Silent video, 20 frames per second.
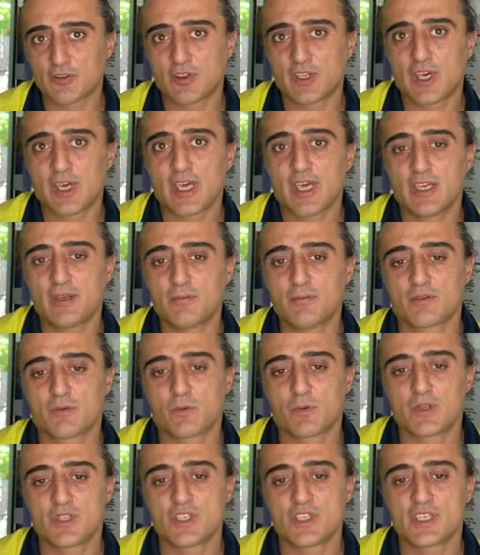today,
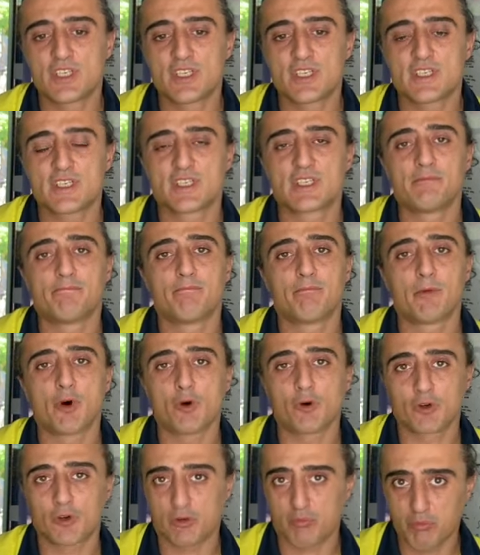which is the
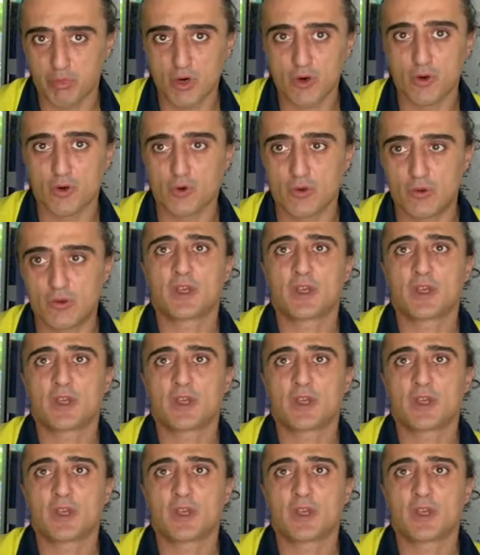monopole.